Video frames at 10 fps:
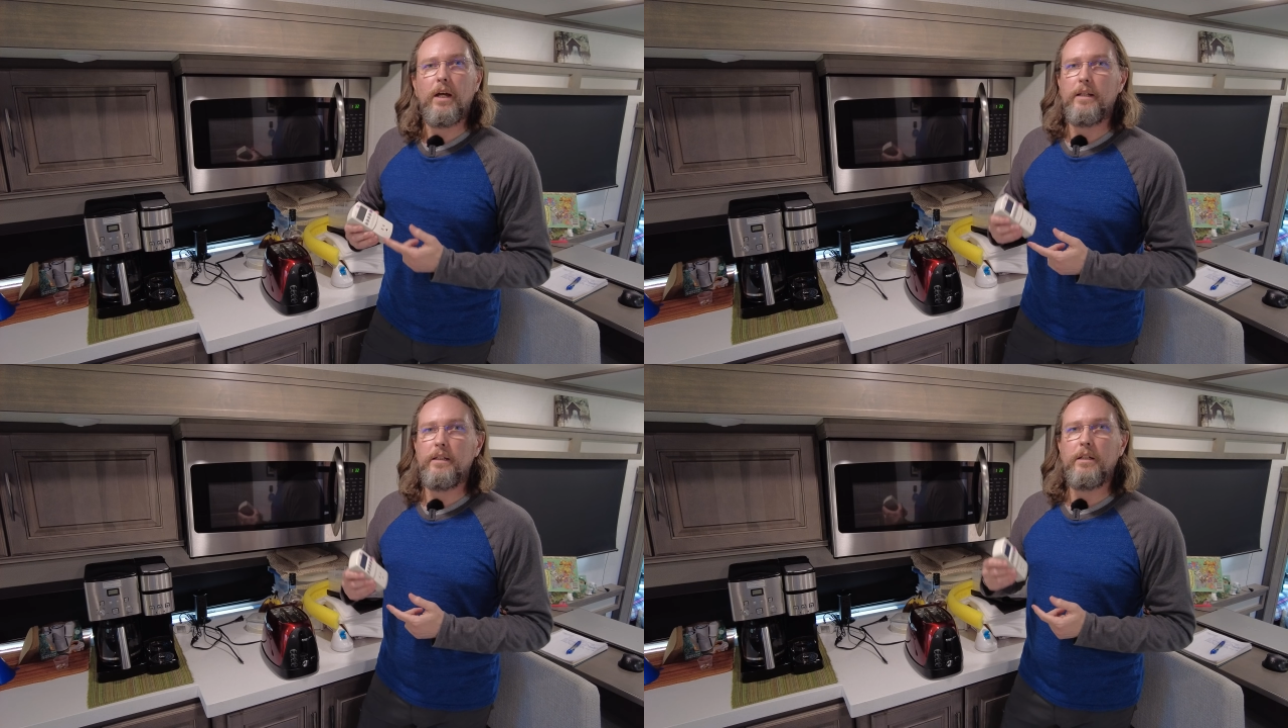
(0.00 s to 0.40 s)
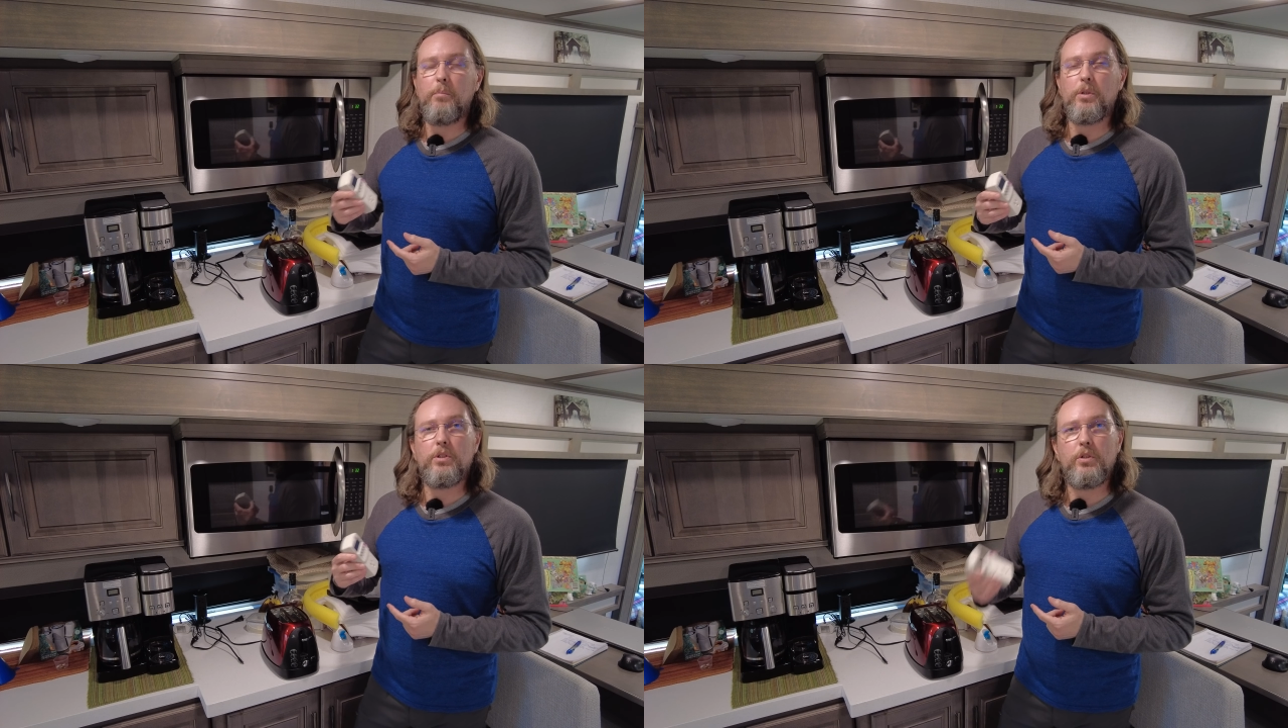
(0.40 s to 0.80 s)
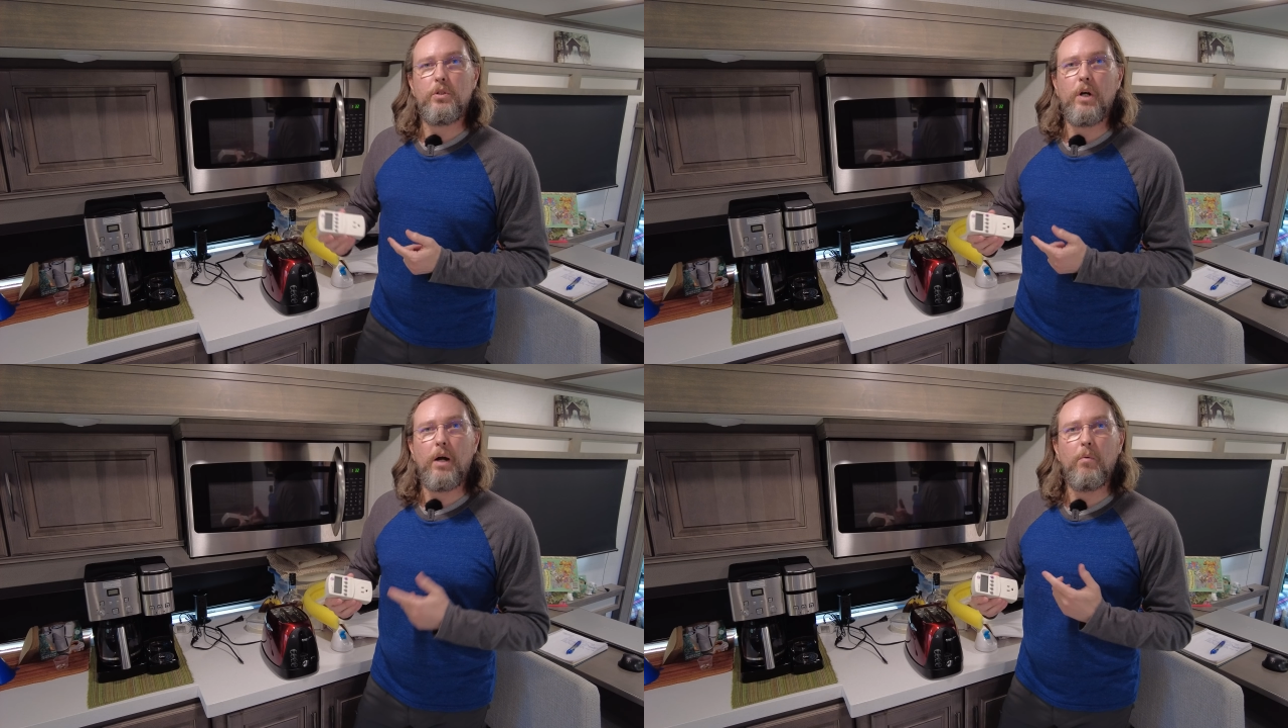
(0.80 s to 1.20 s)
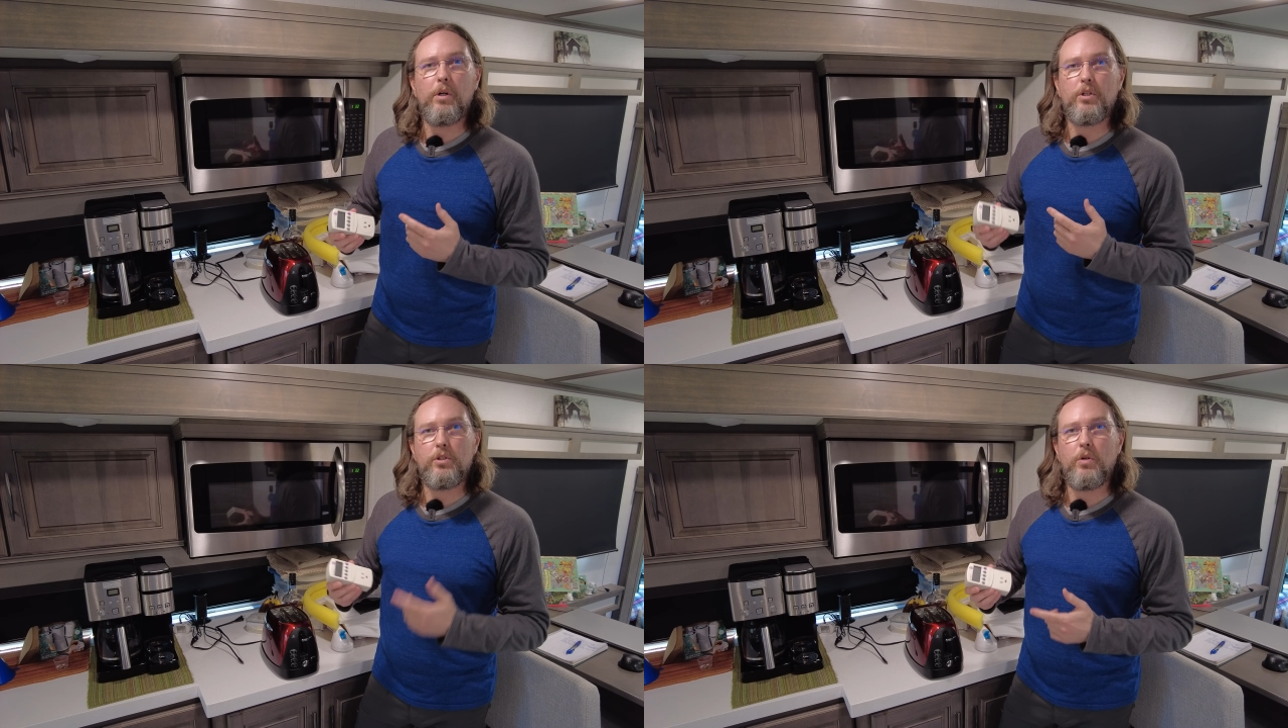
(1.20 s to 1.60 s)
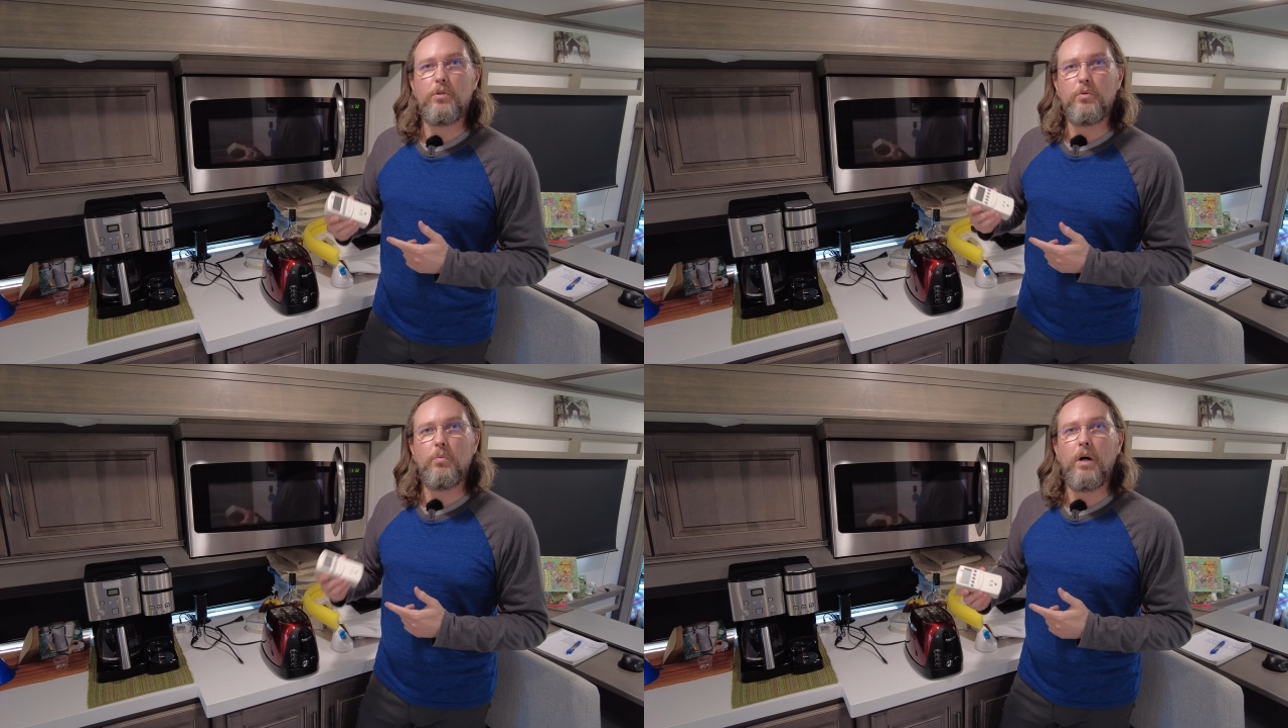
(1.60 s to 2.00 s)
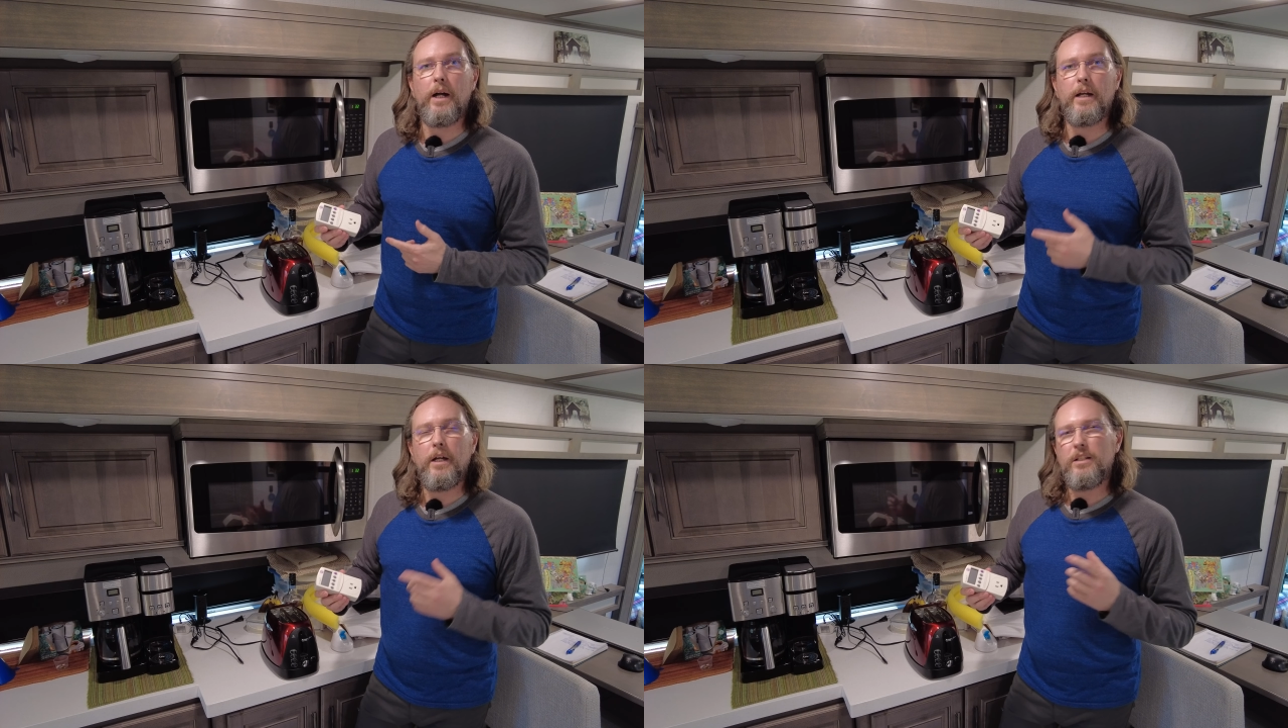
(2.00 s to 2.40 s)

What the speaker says: And then number two, I wanna show you why